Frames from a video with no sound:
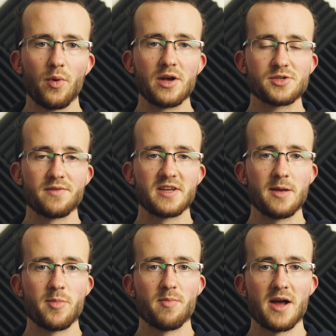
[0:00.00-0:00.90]
We also have to
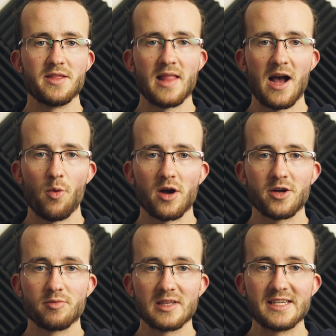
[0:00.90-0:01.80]
keep in mind that Laowa
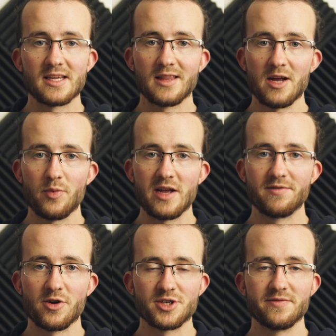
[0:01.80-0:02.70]
could release a
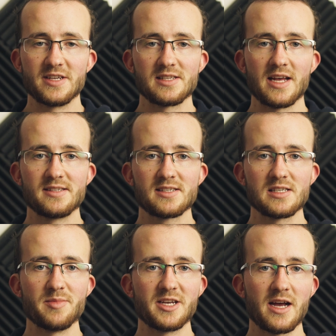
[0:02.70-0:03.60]
lightweight version of this lens,
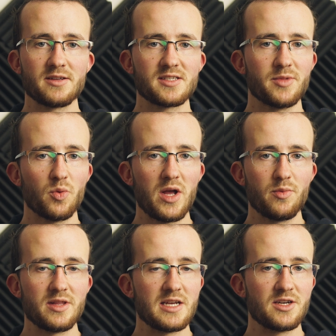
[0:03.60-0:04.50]
slimming down some of the
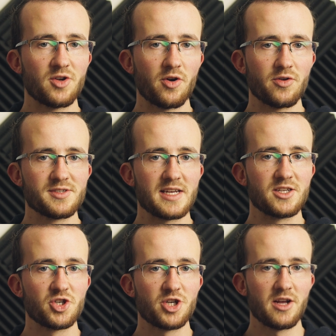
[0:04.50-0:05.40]
weight with the internals
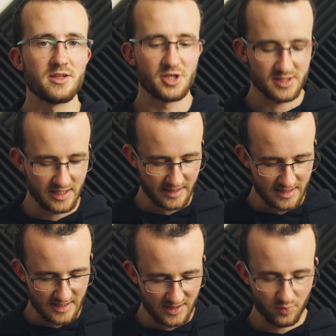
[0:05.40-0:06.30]
and the shell, just like
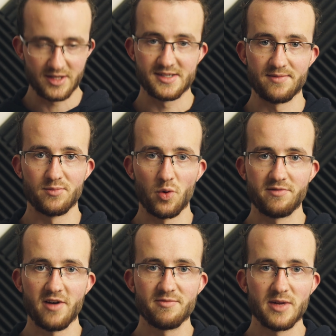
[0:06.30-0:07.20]
they did with the
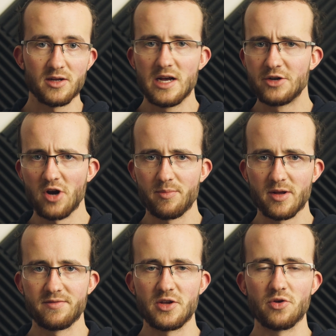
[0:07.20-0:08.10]
7.5mm,
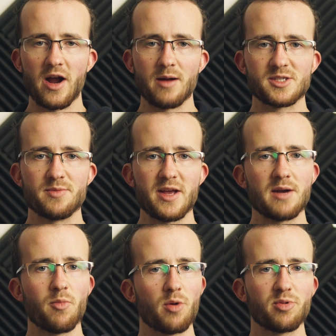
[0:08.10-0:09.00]
dropping a few grams to
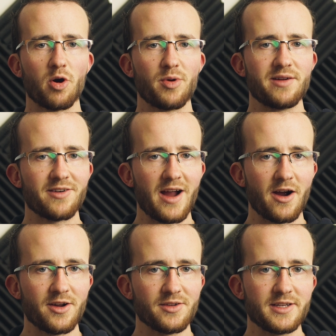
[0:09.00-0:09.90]
make it more appropriate for
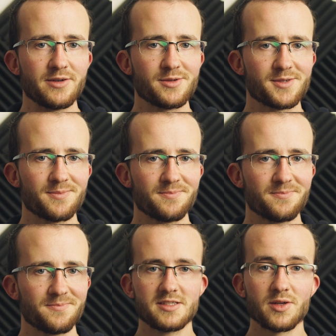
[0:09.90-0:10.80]
aerial use.
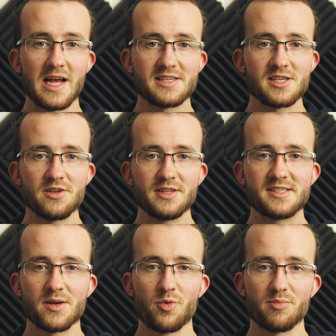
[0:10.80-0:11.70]
So lastly, you'll
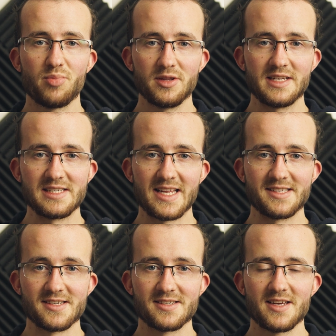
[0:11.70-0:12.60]
need somewhere to put these
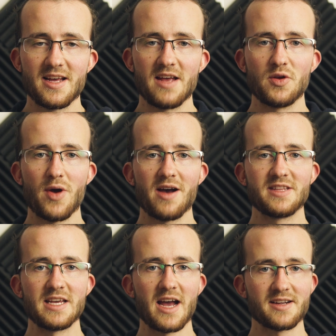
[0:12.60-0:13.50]
lenses. If you
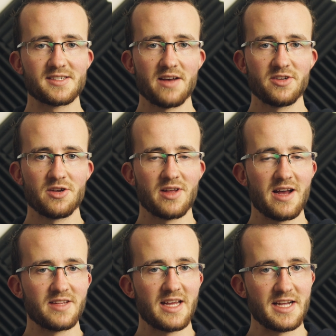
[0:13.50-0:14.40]
have the X7, you'll
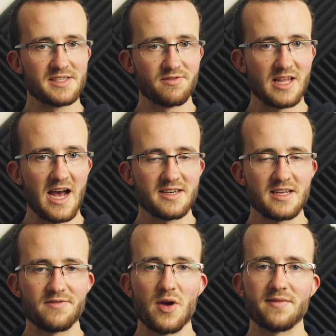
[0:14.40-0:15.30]
have the case for that.
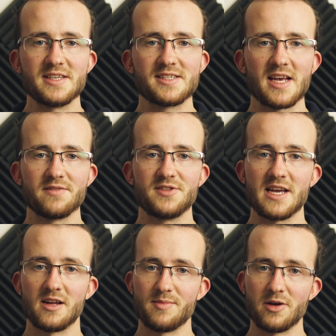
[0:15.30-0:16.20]
If you have the set of
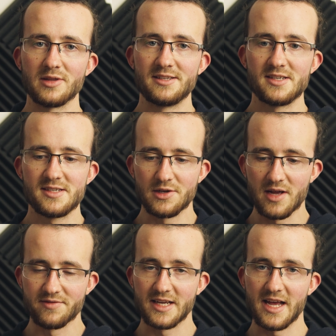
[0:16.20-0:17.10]
DL mount lenses,
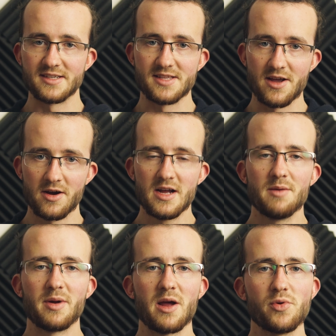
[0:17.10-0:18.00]
you'll have the case there.
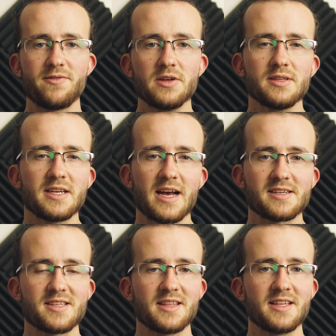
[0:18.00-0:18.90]
But I would feel the
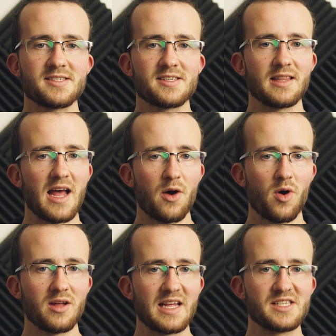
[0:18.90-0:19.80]
guess that this
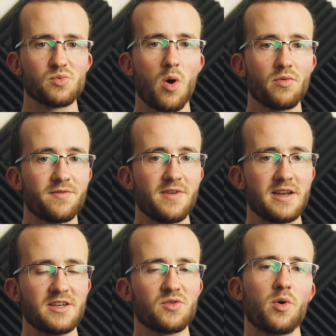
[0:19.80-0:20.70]
Laowa lens won't
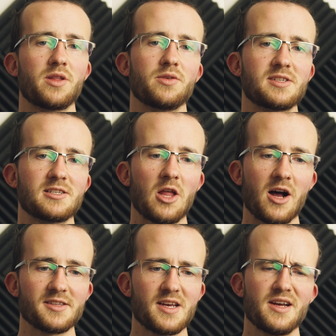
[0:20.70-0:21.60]
fit into one of those
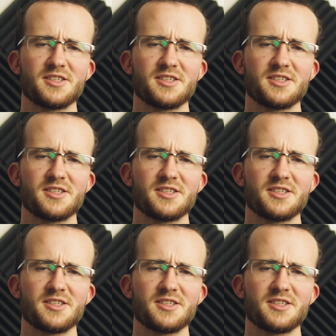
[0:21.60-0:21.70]
slots.